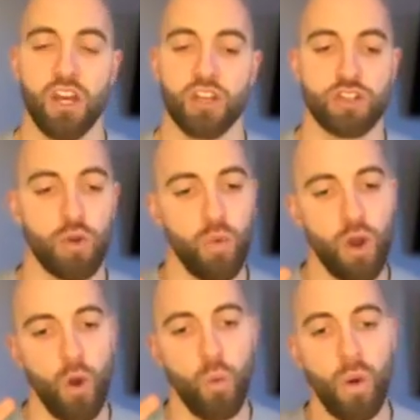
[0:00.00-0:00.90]
So
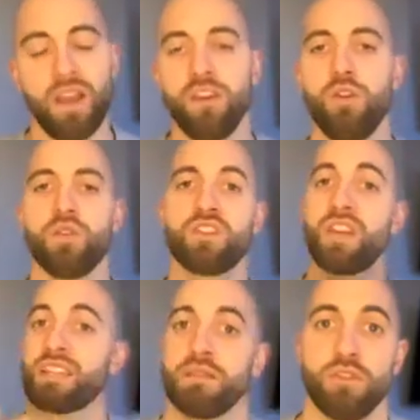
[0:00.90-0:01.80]
when you
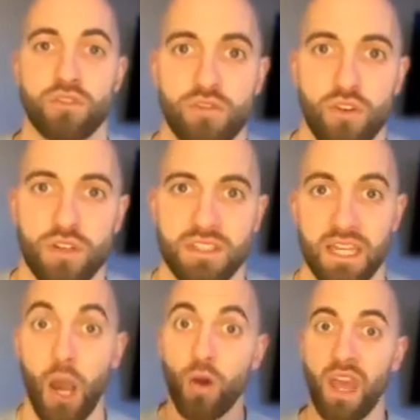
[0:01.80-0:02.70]
set out your stall and
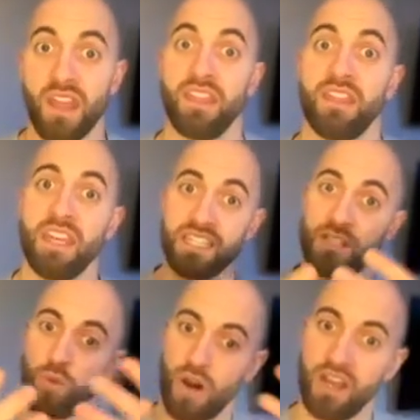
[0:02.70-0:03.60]
say, okay, this
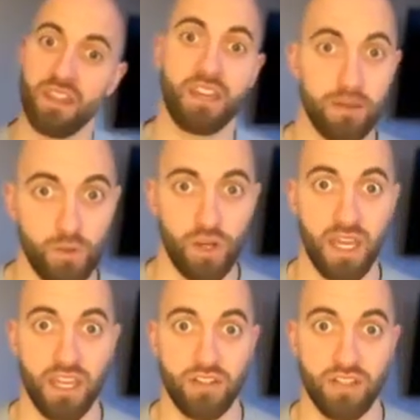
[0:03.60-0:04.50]
is what I think
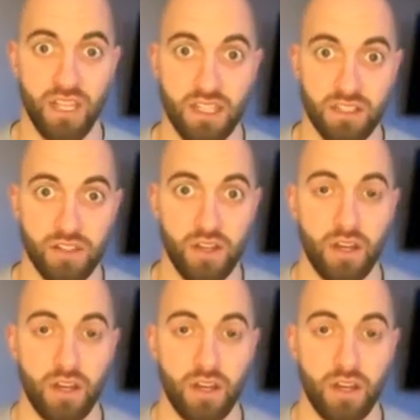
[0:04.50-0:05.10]
communication is,